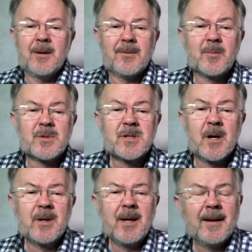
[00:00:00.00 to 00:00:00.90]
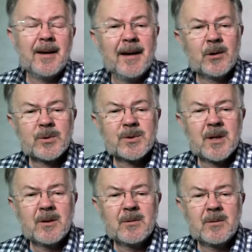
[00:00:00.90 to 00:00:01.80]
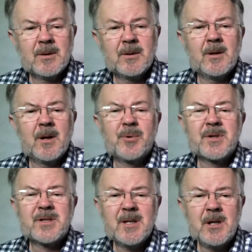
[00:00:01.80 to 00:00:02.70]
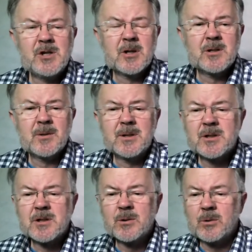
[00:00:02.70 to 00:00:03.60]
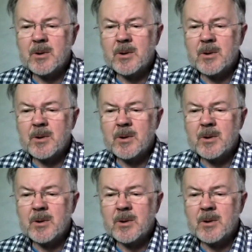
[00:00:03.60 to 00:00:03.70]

from Sony and also a procedure to install